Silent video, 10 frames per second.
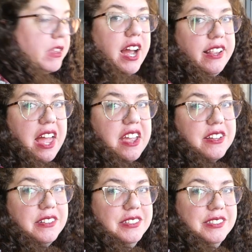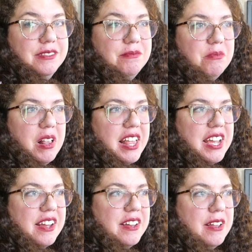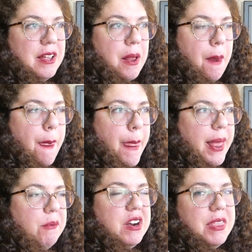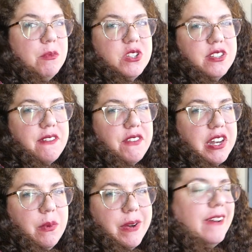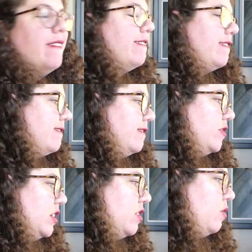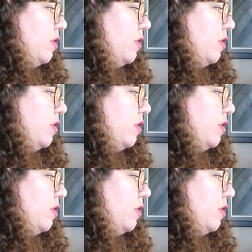I like. Like, one of them was just a funny one, and two